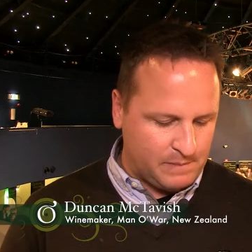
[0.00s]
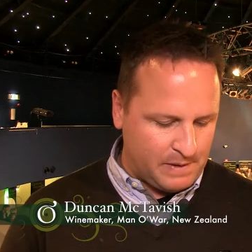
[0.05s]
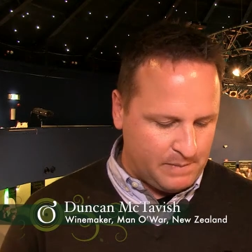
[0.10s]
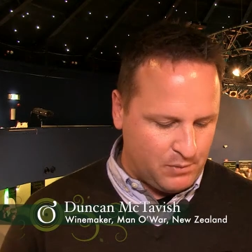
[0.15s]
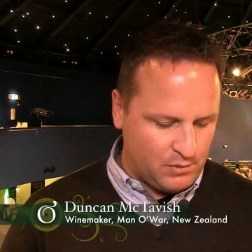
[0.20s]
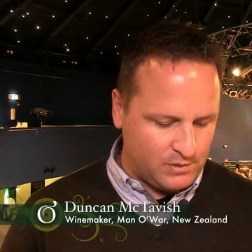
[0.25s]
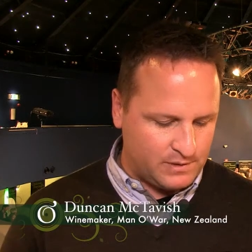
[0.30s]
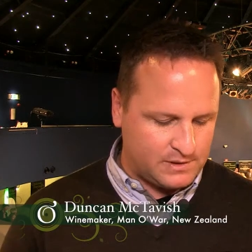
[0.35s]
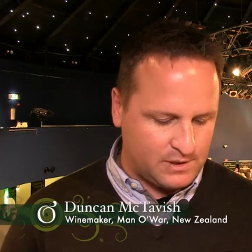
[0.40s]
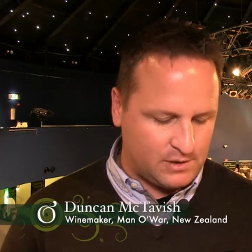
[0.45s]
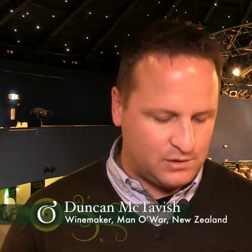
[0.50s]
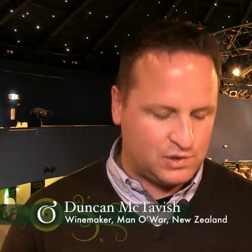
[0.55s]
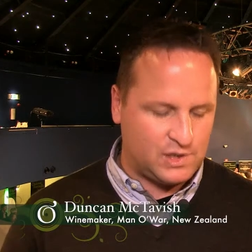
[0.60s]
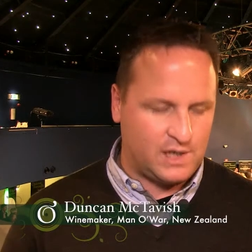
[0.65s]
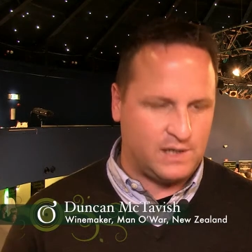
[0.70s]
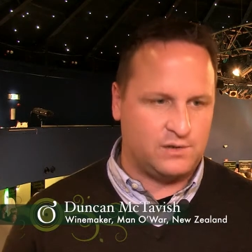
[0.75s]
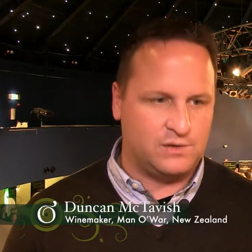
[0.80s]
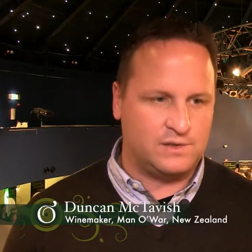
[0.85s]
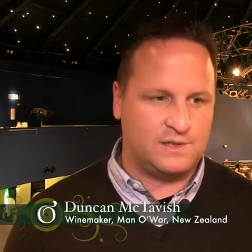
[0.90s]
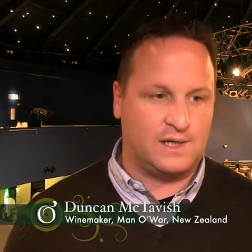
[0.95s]
people
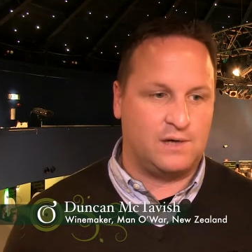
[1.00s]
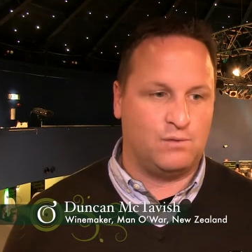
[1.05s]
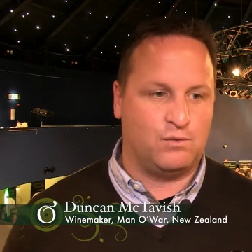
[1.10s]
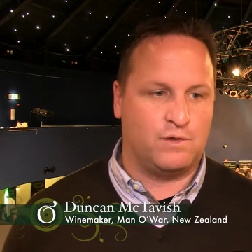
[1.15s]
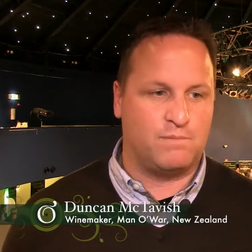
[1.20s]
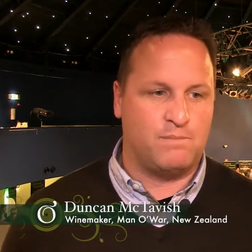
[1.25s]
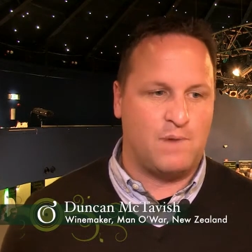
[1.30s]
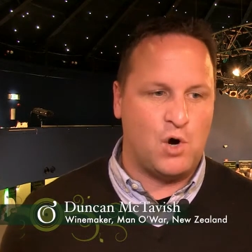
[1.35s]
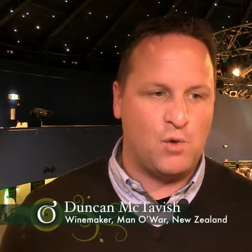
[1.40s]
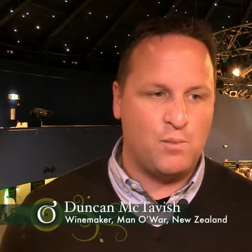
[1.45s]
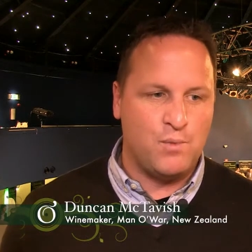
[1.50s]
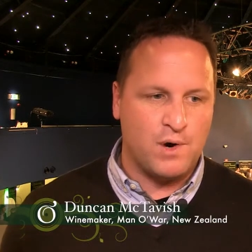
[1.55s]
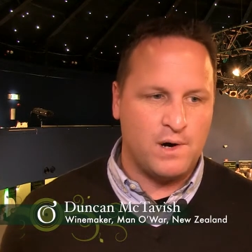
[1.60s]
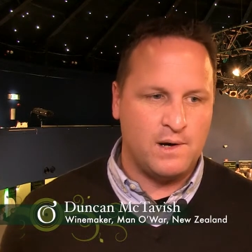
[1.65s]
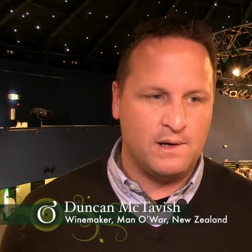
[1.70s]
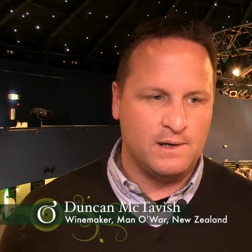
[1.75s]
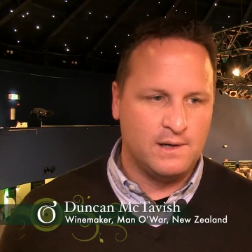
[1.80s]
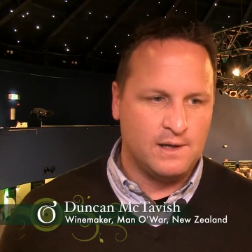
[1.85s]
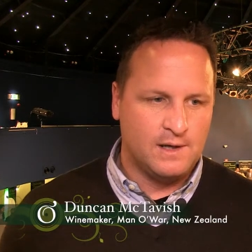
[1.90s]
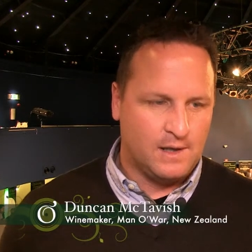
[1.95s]
associate New Zealand with
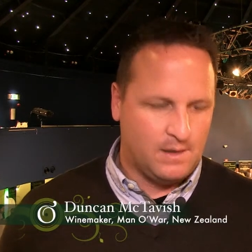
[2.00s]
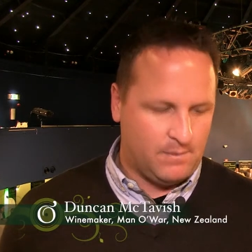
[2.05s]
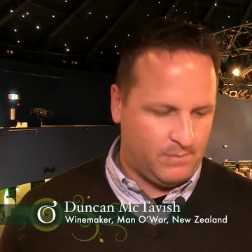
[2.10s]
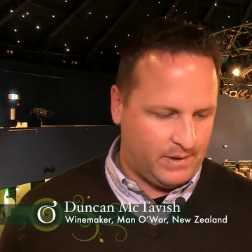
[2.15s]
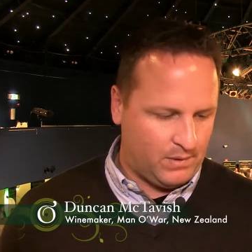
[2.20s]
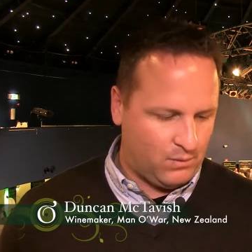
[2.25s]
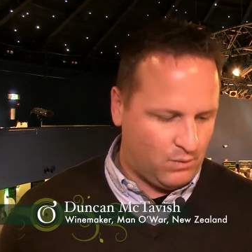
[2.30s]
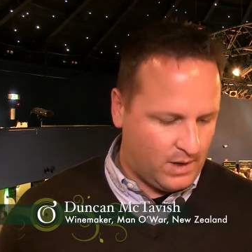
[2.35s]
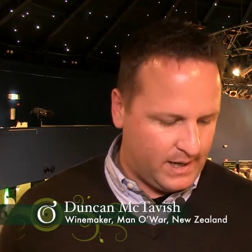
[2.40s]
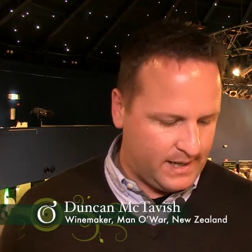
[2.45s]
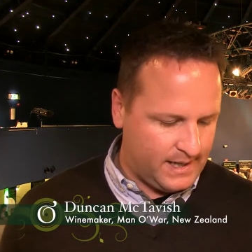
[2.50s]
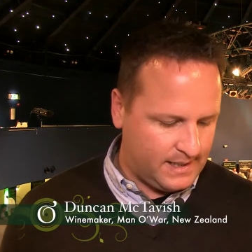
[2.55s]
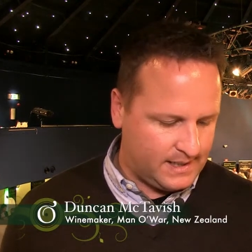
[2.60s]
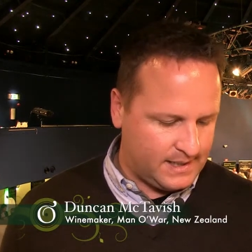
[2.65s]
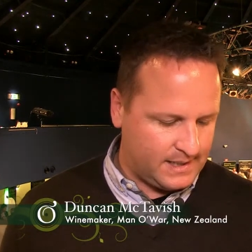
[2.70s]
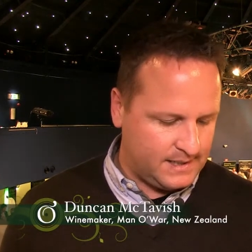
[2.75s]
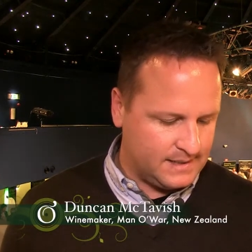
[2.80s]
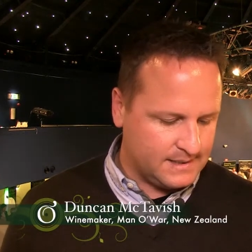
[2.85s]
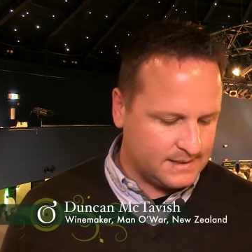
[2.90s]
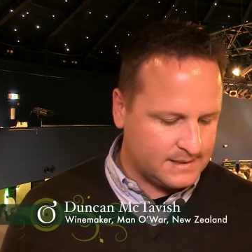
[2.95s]
Marlborough, but
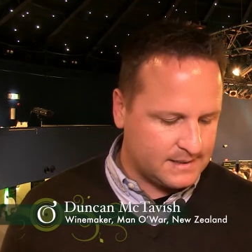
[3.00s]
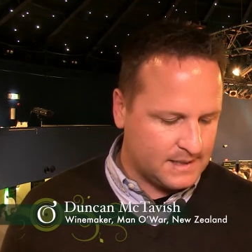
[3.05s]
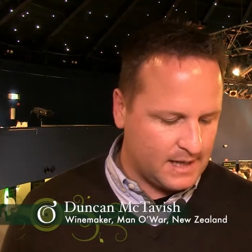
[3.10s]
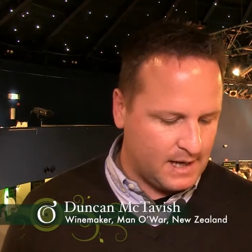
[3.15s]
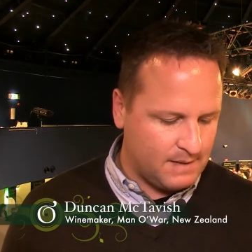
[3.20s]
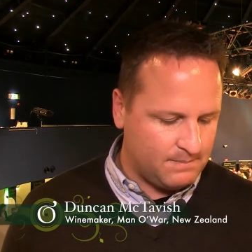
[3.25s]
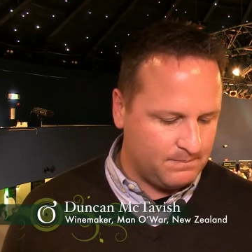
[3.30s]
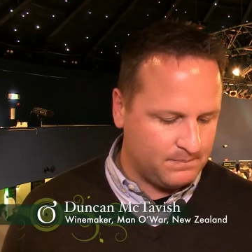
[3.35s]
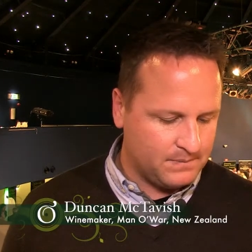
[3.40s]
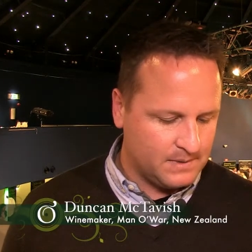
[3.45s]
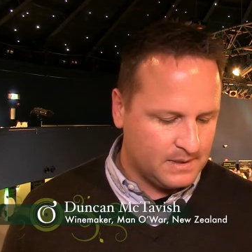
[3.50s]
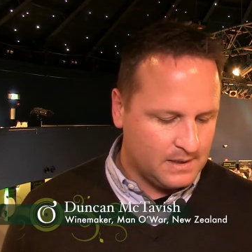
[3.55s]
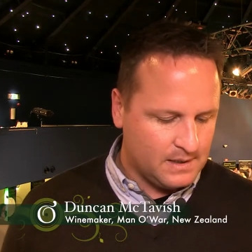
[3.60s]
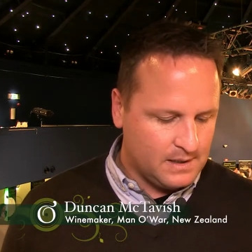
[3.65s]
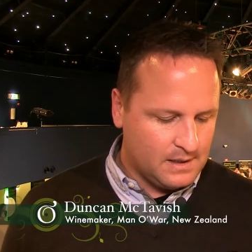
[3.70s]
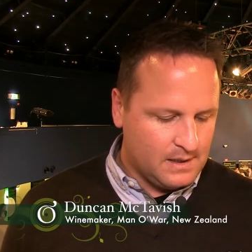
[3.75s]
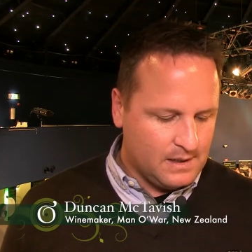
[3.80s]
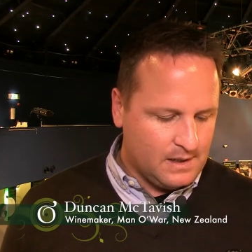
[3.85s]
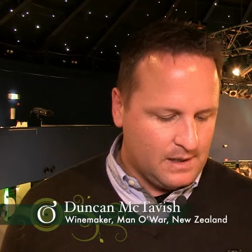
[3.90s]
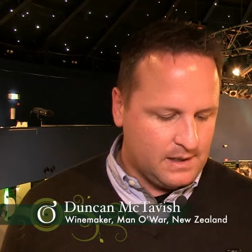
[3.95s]
Waiheke is, um,
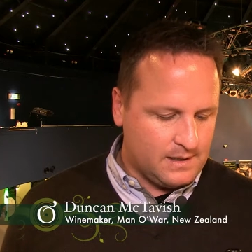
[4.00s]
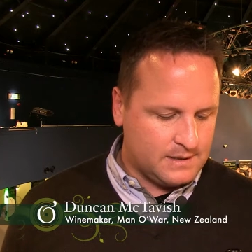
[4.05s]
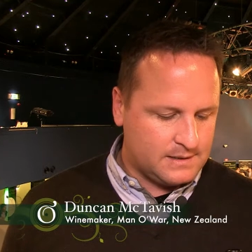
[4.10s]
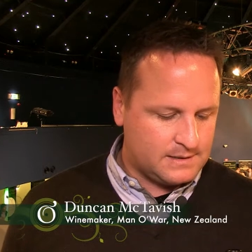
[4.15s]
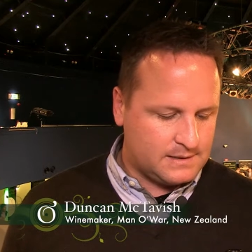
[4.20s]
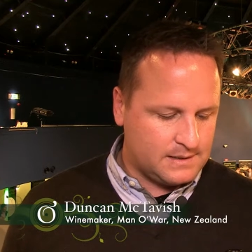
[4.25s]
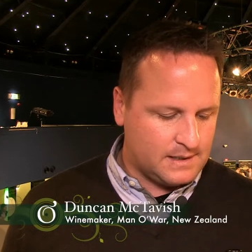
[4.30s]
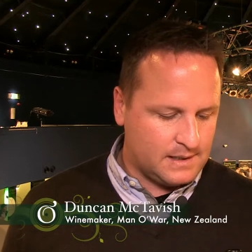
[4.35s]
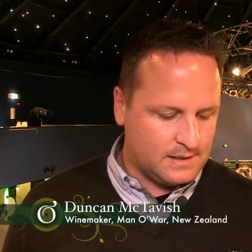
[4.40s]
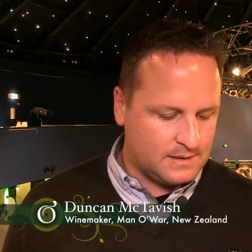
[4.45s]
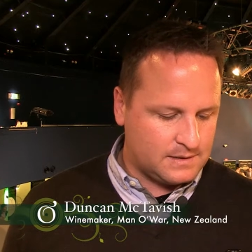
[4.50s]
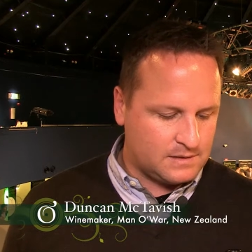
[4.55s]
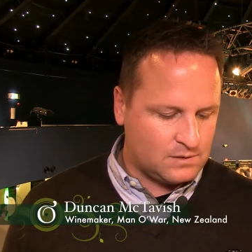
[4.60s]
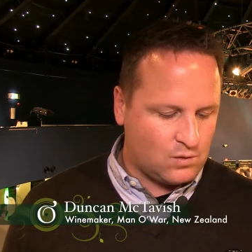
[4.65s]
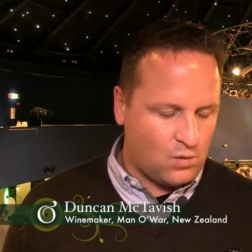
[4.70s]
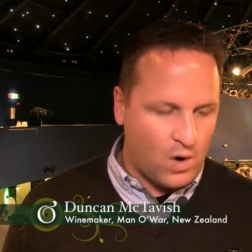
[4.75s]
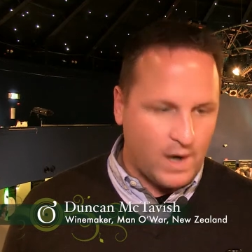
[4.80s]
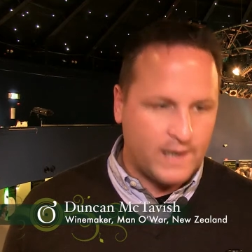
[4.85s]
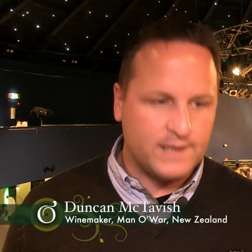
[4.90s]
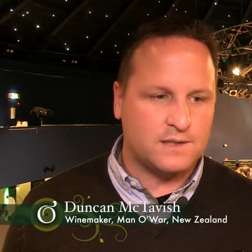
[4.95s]
is, is
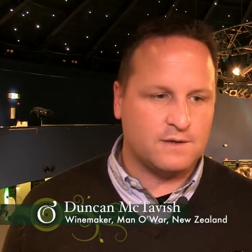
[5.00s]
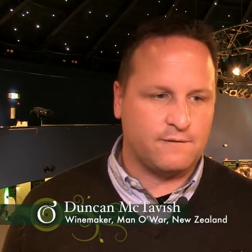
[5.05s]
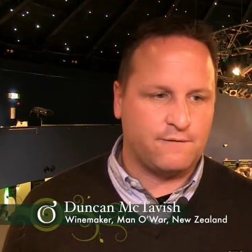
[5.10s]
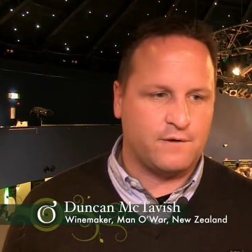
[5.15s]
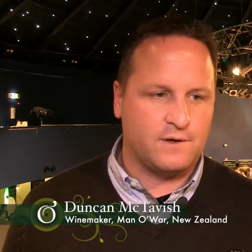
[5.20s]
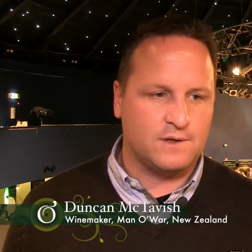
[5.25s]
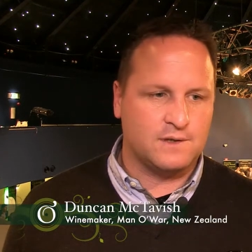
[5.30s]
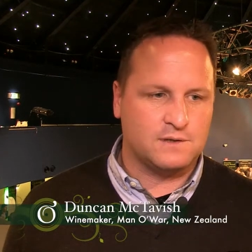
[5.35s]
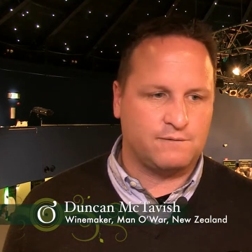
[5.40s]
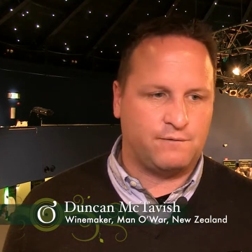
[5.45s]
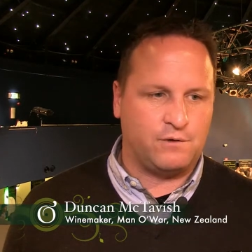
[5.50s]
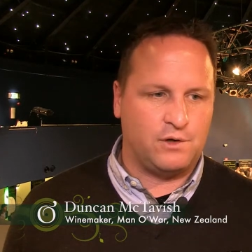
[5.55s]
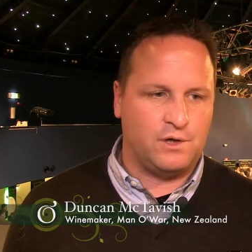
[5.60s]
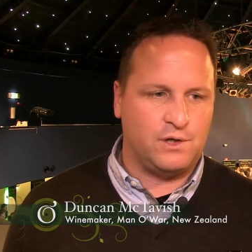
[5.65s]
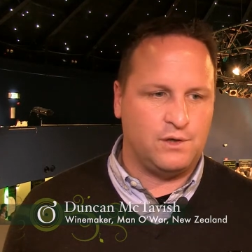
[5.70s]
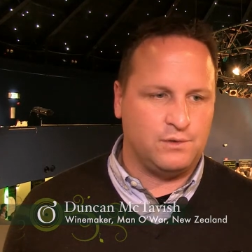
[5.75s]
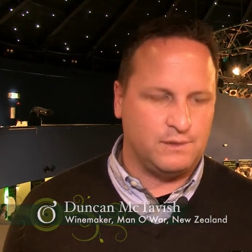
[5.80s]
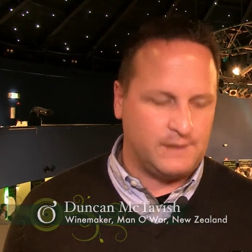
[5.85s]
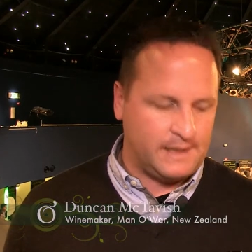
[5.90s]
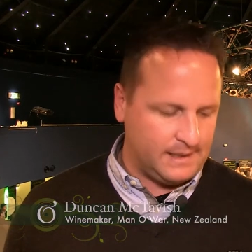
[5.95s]
quite different. It's very
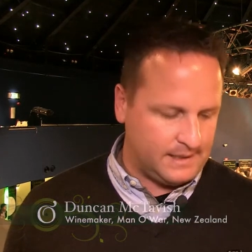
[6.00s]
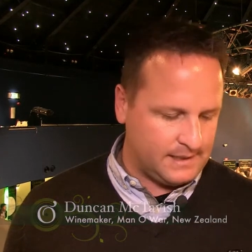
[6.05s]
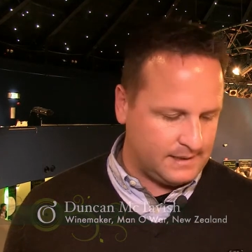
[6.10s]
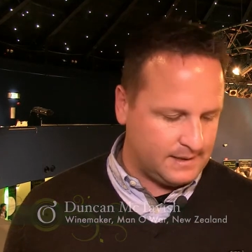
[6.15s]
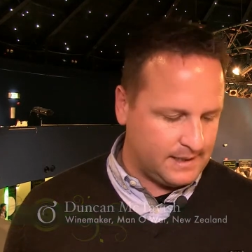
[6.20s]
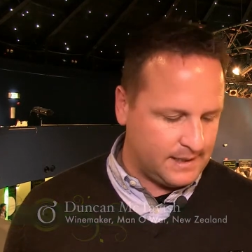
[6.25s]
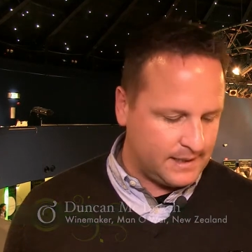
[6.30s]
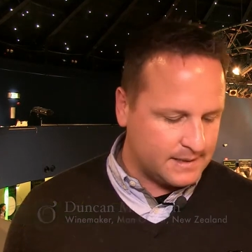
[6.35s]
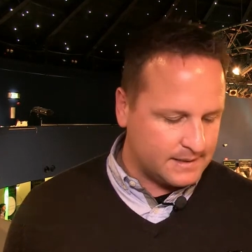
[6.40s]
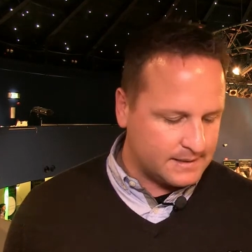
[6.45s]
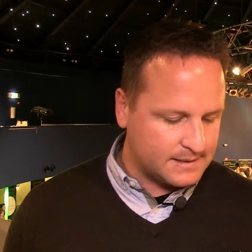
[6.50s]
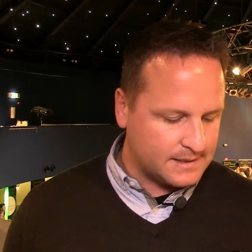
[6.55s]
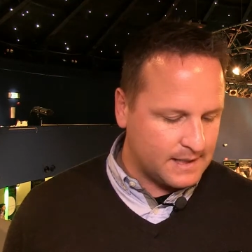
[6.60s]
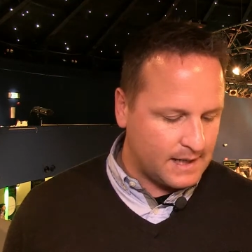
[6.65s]
unique in that it's,